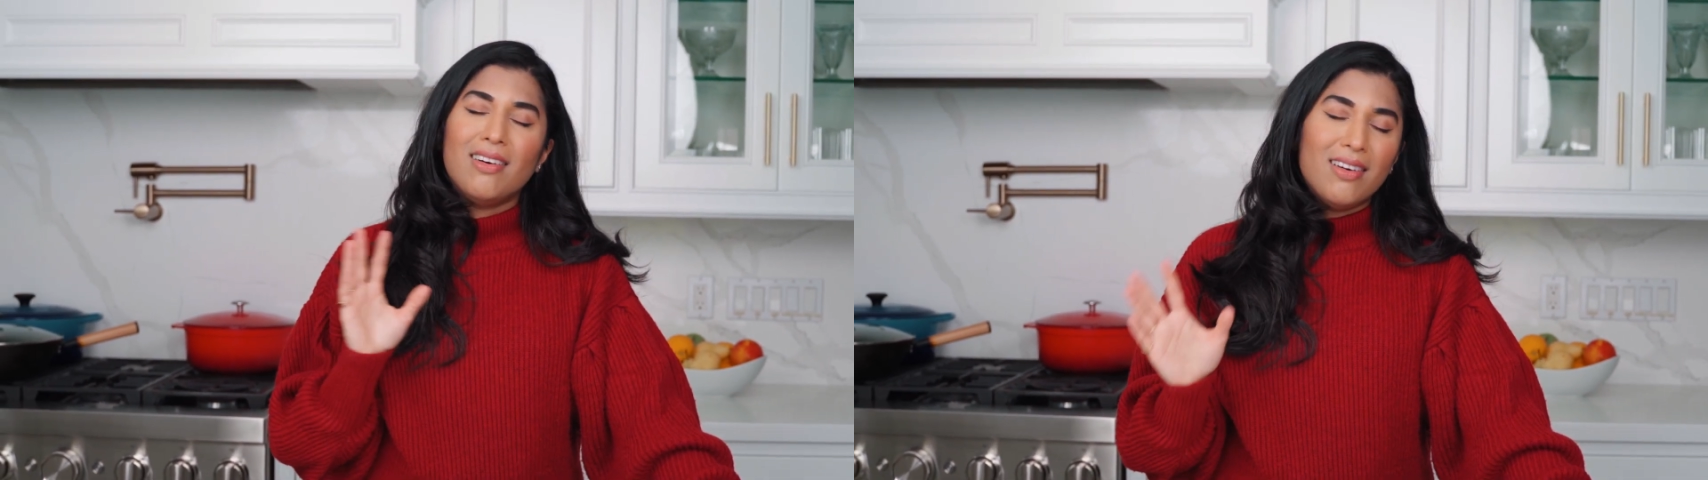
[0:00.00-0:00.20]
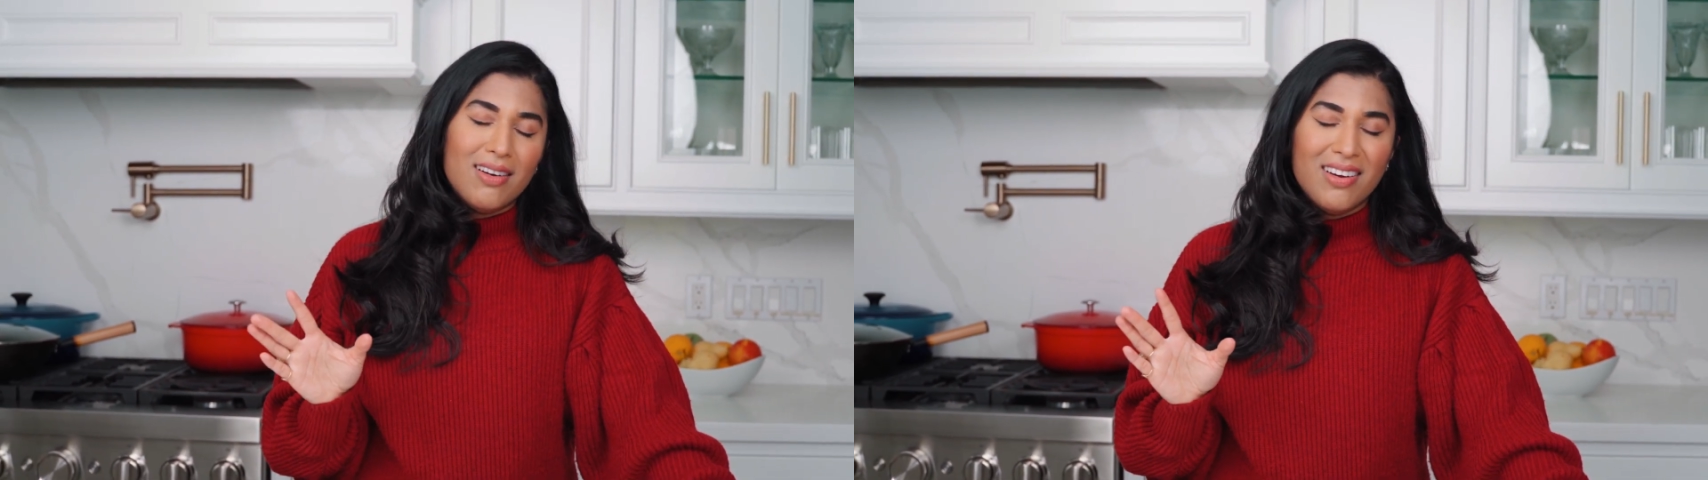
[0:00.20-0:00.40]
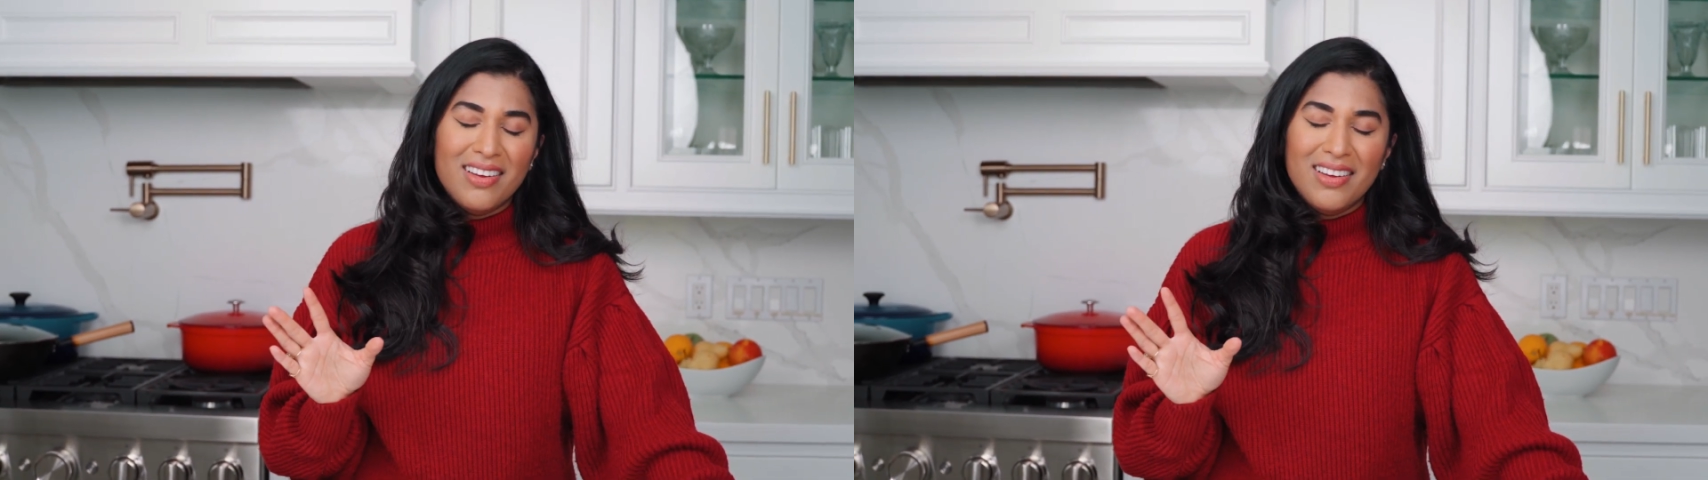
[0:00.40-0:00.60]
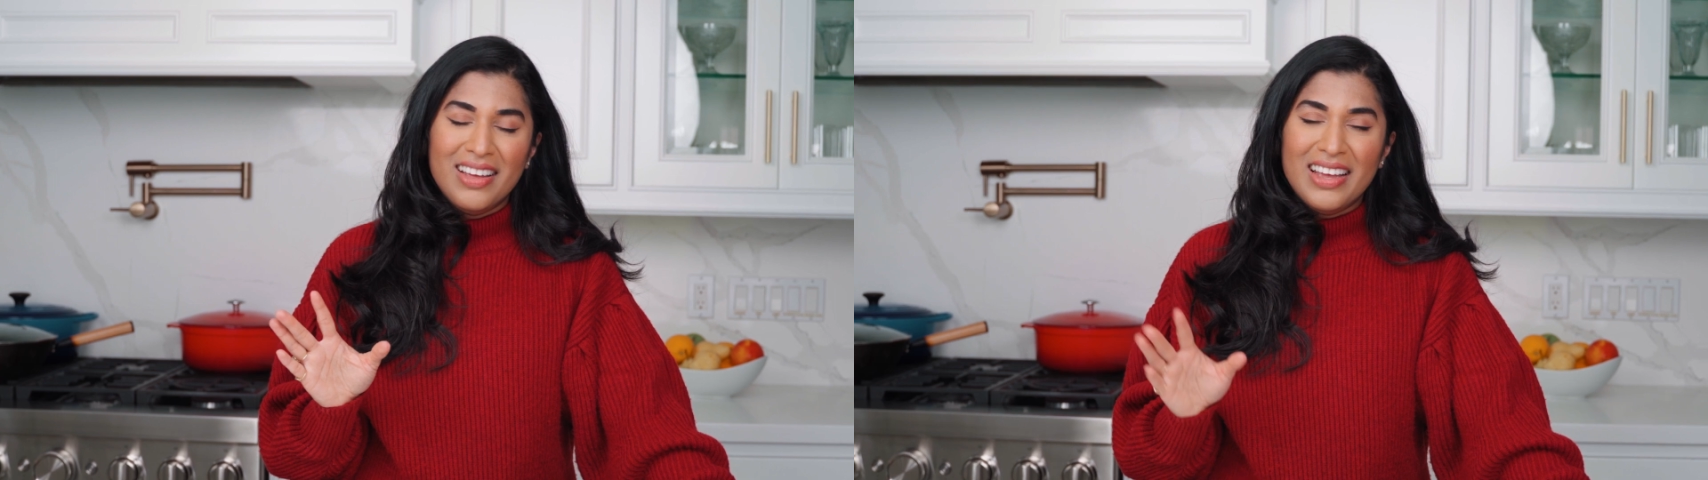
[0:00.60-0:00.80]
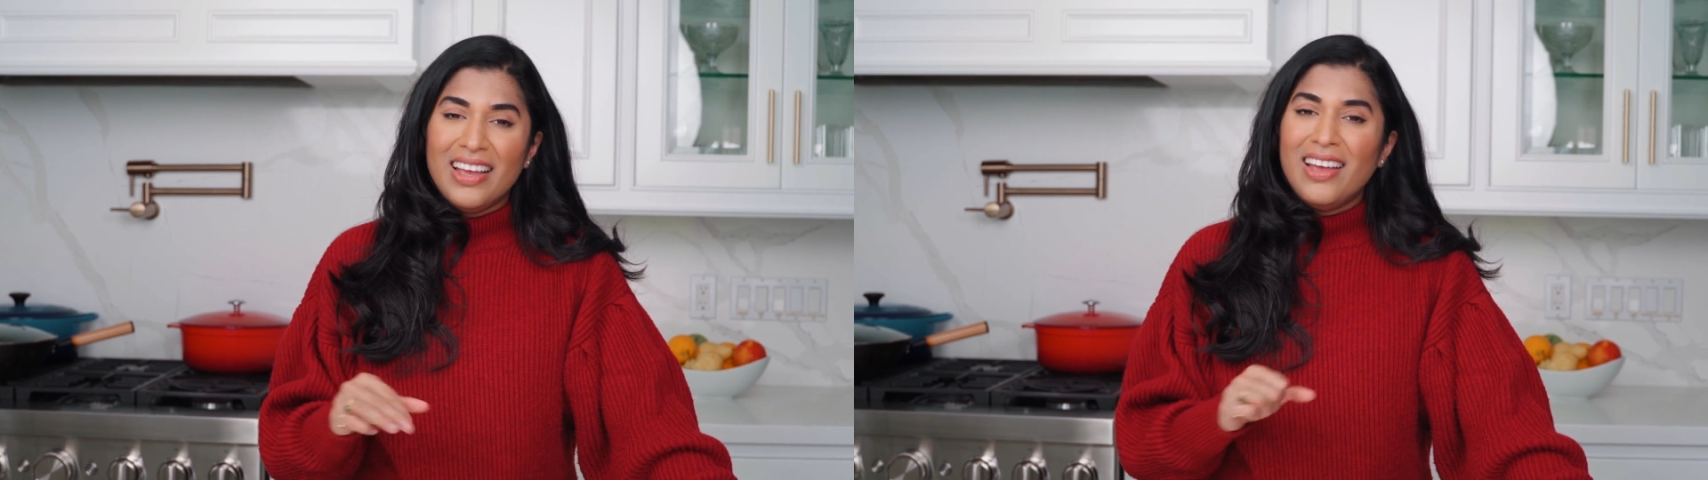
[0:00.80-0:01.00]
Oh,
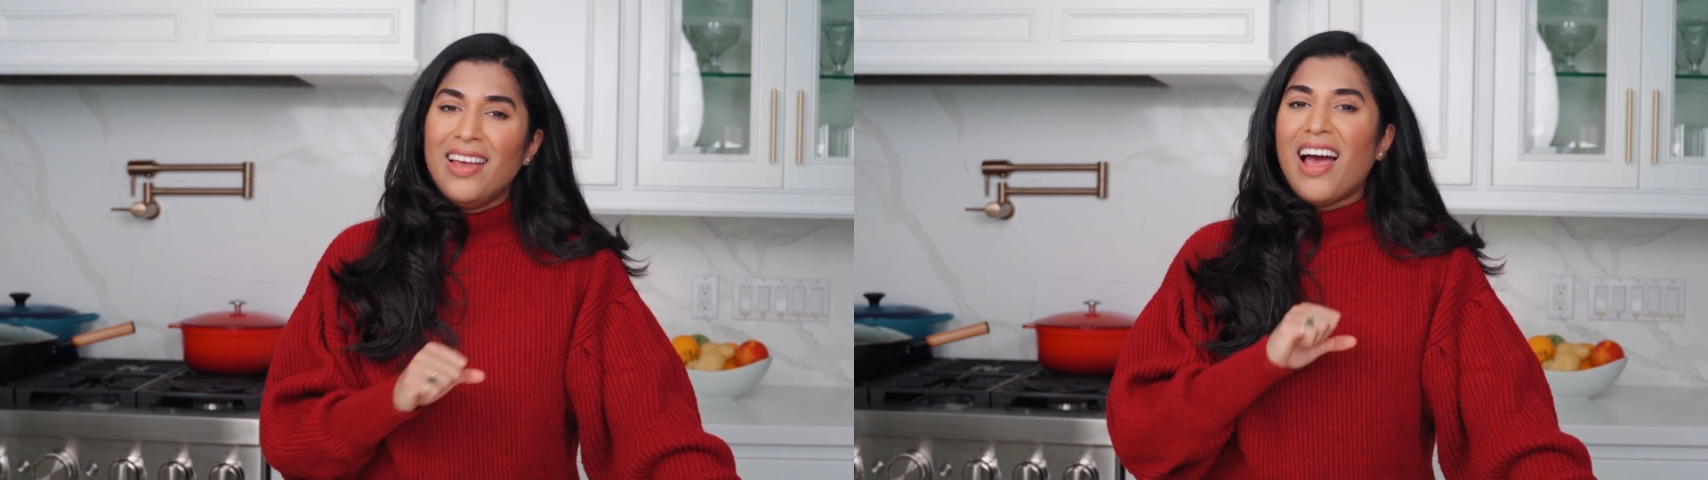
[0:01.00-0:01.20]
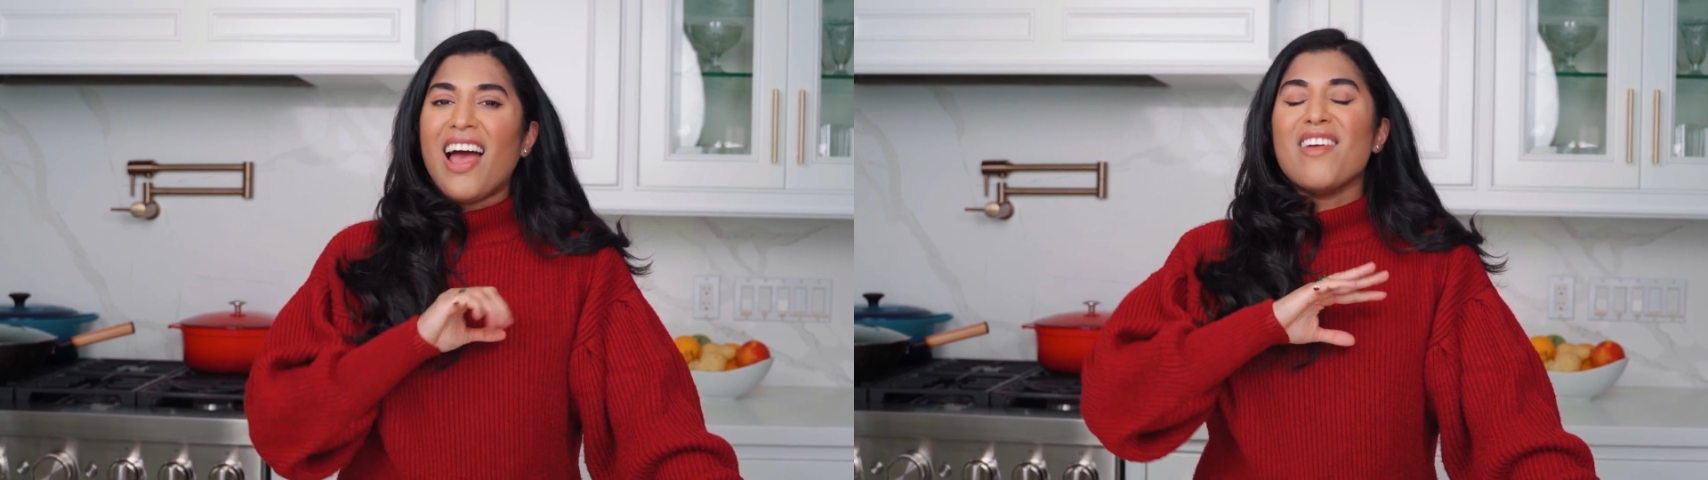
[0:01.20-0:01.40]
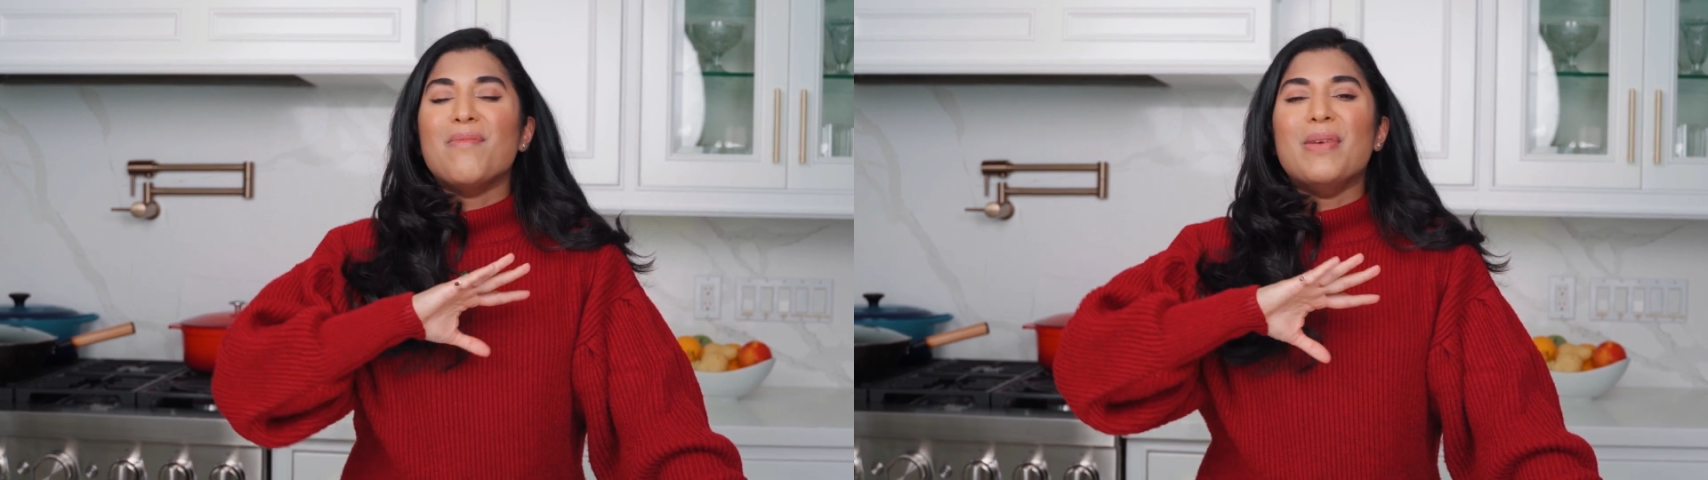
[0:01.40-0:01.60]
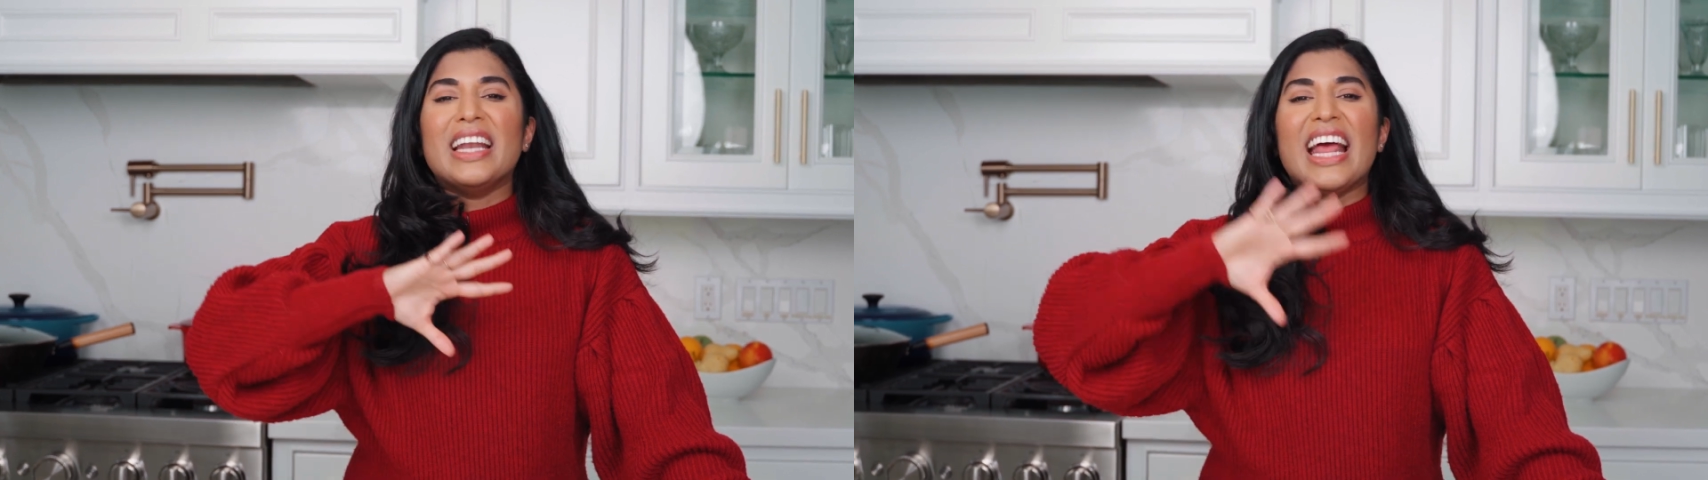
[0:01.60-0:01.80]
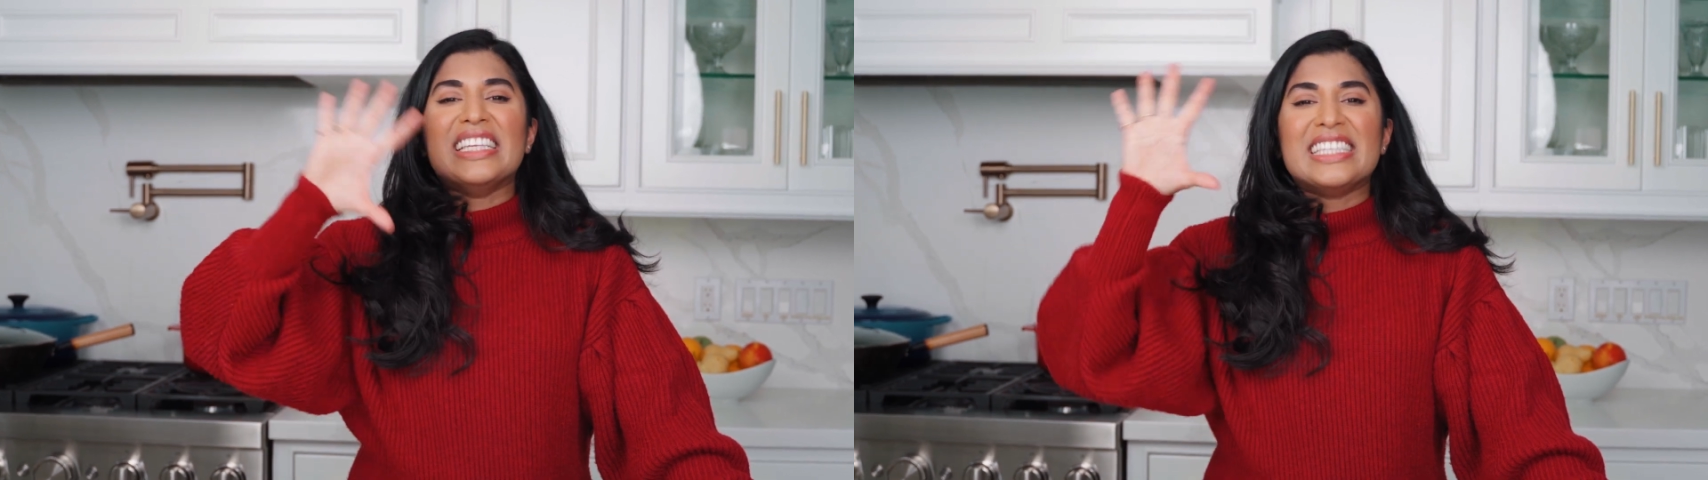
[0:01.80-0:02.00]
I have been